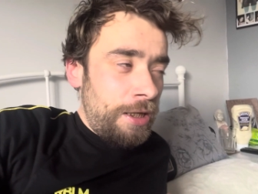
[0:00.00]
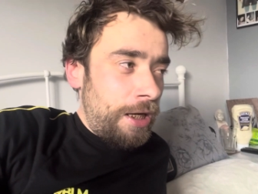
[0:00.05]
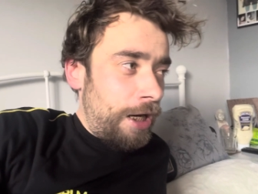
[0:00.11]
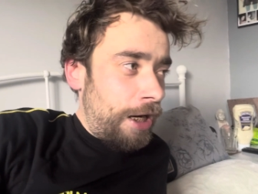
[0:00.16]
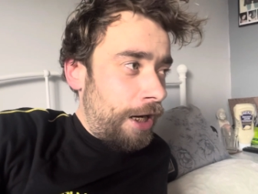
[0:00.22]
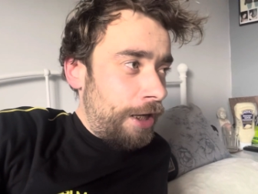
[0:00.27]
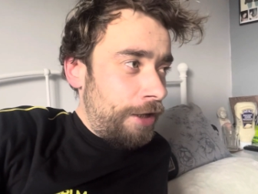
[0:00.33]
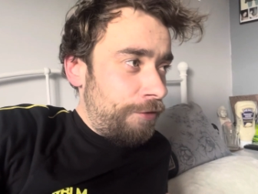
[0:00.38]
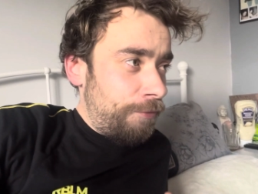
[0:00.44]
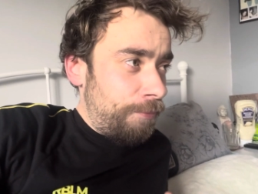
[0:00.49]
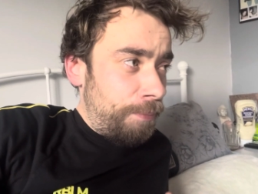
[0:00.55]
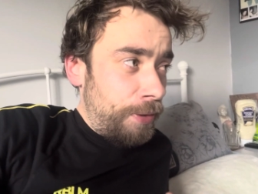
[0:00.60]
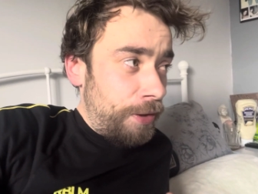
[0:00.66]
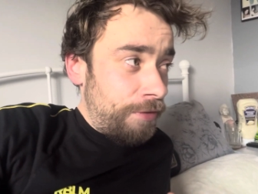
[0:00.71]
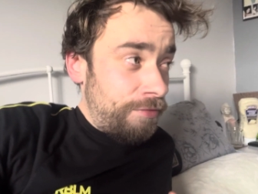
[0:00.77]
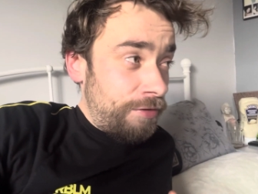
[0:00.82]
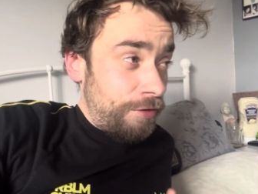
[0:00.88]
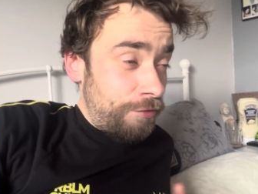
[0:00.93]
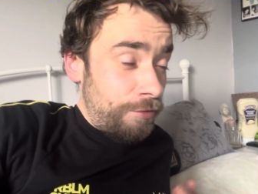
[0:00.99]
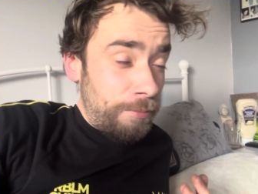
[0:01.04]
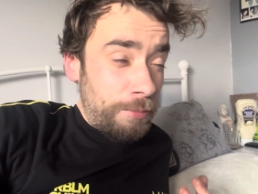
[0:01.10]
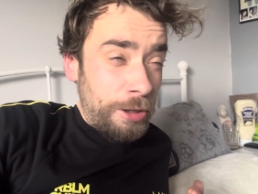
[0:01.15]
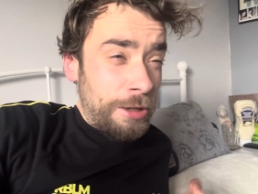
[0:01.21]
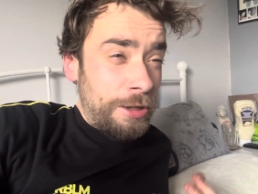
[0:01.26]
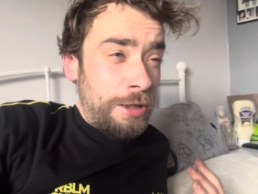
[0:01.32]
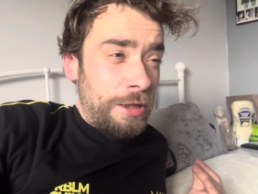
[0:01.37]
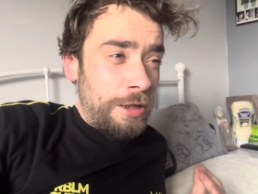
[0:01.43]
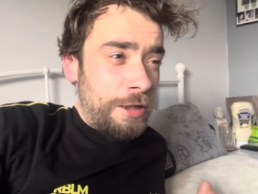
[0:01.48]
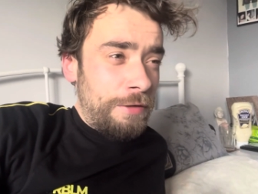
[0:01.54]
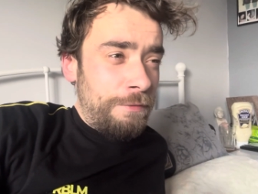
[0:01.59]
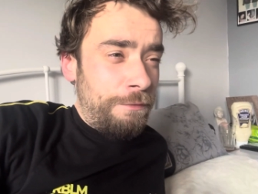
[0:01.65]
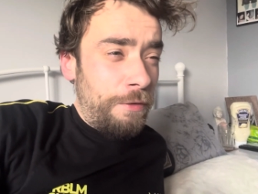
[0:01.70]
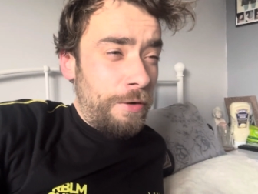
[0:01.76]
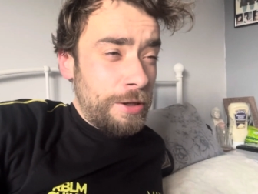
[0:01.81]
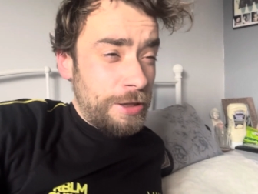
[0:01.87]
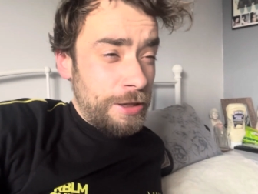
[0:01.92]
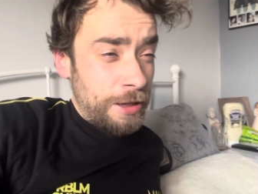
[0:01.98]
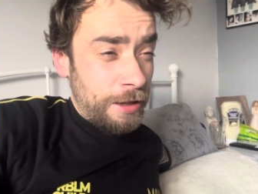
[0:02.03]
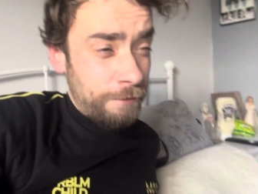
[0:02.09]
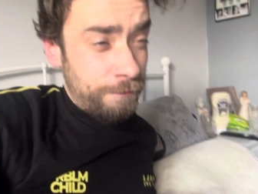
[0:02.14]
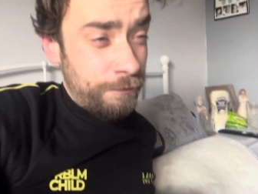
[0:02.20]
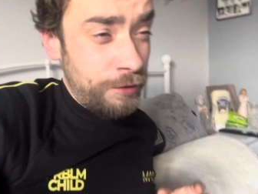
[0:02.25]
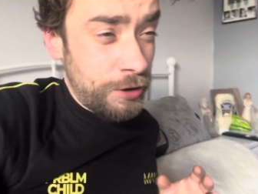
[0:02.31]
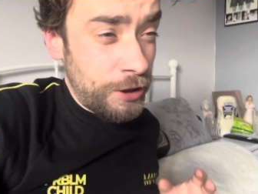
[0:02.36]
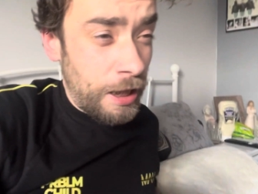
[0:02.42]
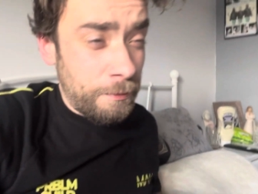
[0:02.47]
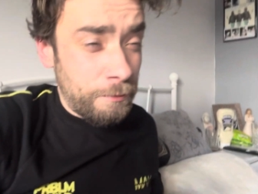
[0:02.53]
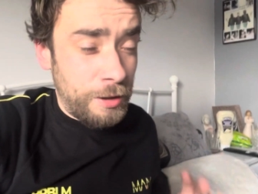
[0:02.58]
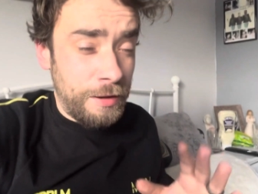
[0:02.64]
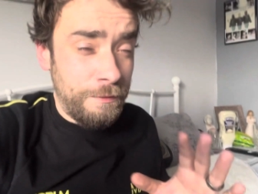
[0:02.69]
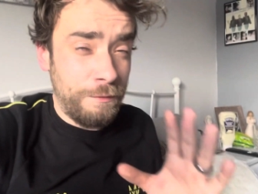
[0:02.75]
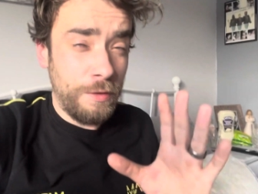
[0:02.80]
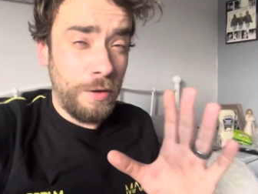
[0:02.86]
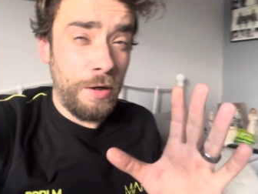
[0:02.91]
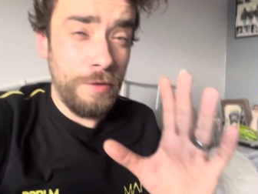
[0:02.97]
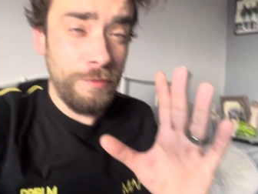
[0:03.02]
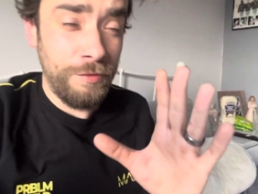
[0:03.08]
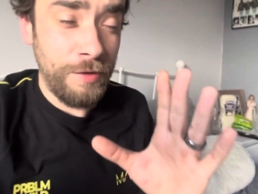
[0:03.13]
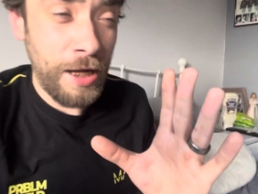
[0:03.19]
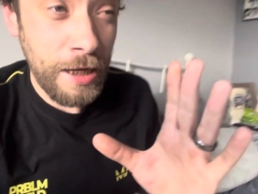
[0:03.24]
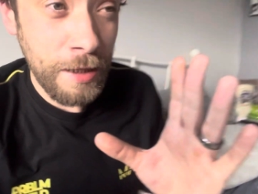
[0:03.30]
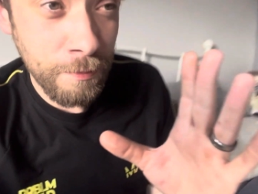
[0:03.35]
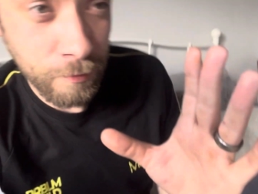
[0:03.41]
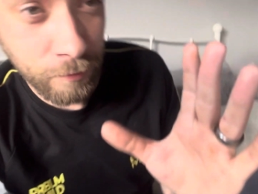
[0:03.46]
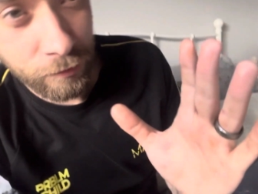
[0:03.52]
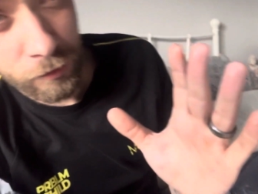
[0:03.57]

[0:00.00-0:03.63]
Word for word: There's a person that's uploaded a load of footage and I've generally forgot his name.